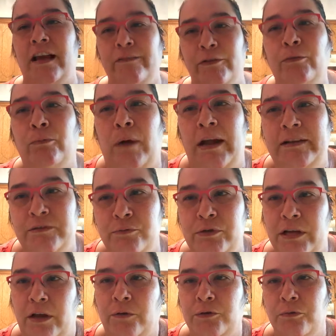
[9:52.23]
have the right to
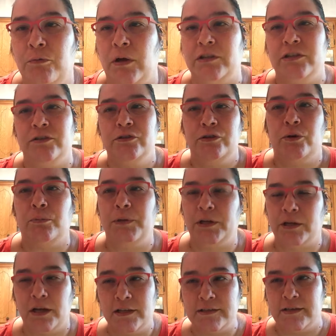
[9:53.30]
tell you what to do
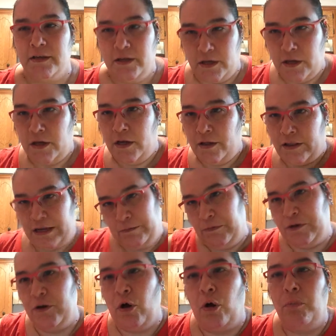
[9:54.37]
because they
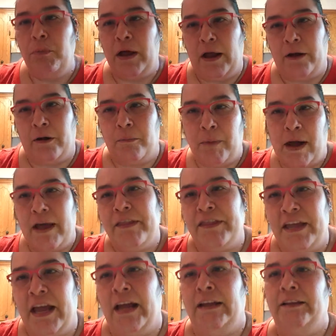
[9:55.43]
would know better by
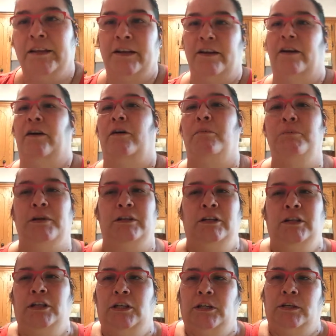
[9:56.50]
then, you know, but
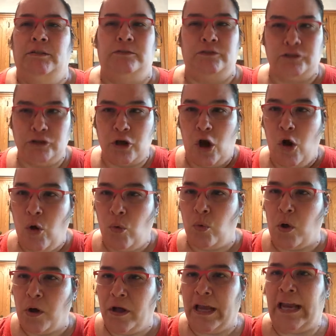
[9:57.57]

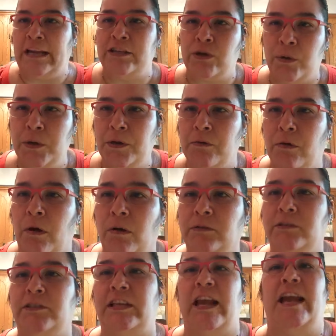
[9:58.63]
no, a two year
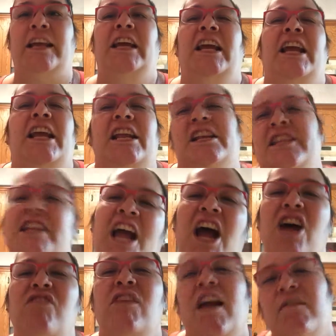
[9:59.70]
old saying, No,
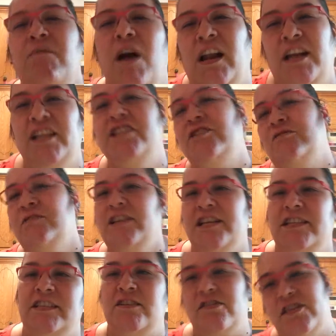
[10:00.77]
I want to do
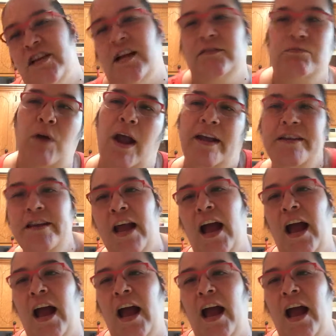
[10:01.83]
this or this right